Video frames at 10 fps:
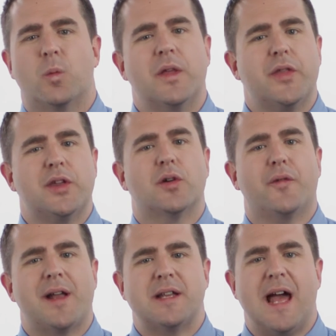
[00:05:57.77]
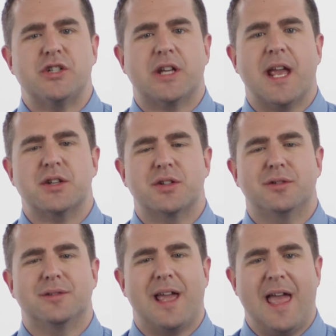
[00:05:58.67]
We think you'll find it
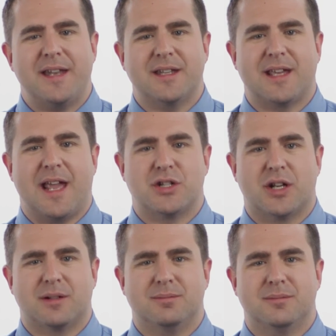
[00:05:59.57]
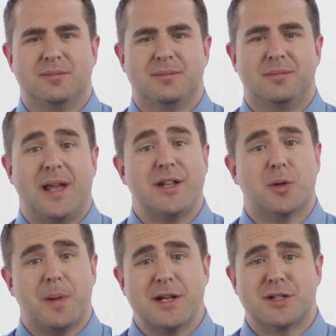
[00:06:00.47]
educational and engaging, and
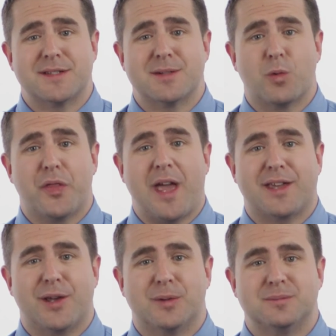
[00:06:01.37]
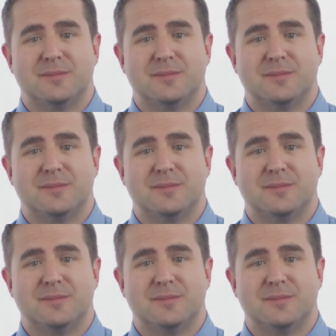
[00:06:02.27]
your patients will thank you.